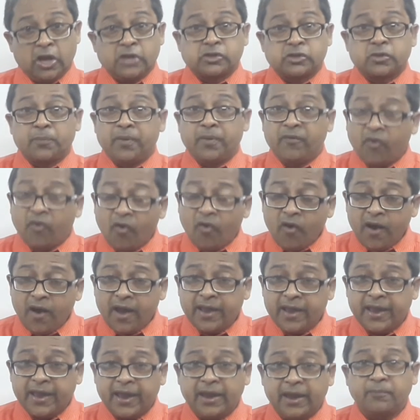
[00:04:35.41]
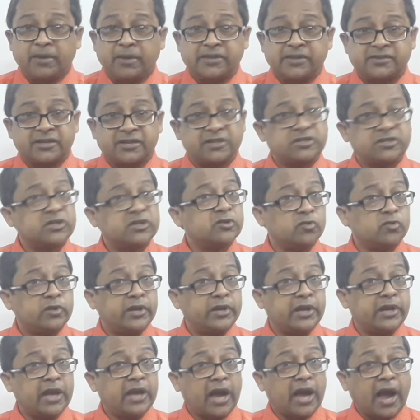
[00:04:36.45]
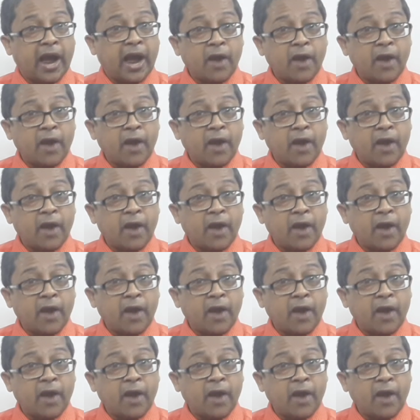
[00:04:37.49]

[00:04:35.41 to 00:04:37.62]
So before I end my session today,